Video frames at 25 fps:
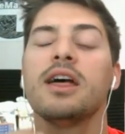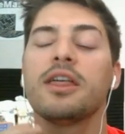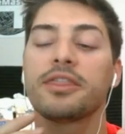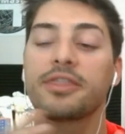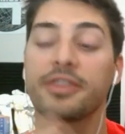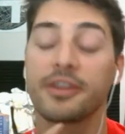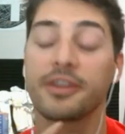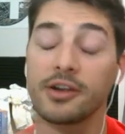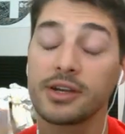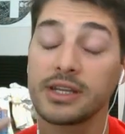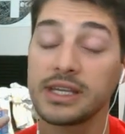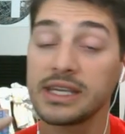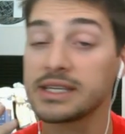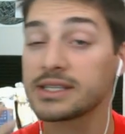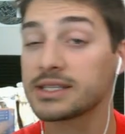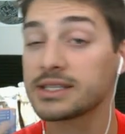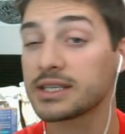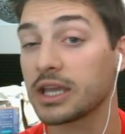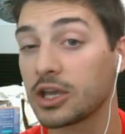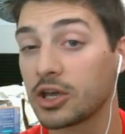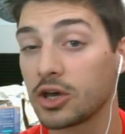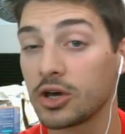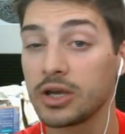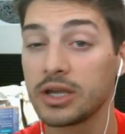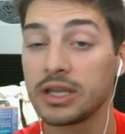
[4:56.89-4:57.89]
30 is
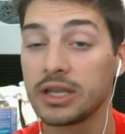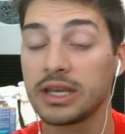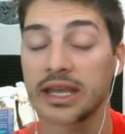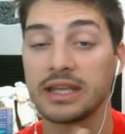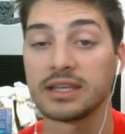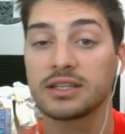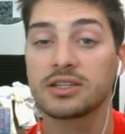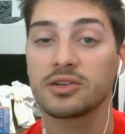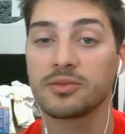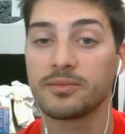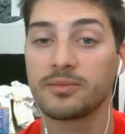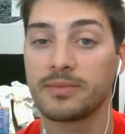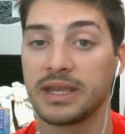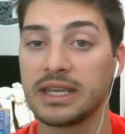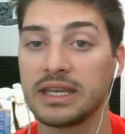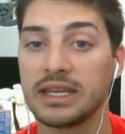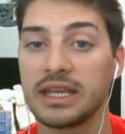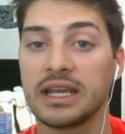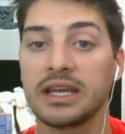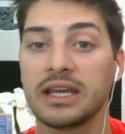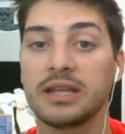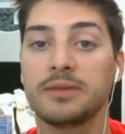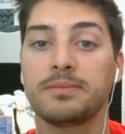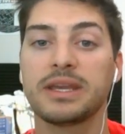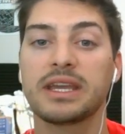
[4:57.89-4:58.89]
a good
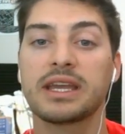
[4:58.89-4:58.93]
intermediate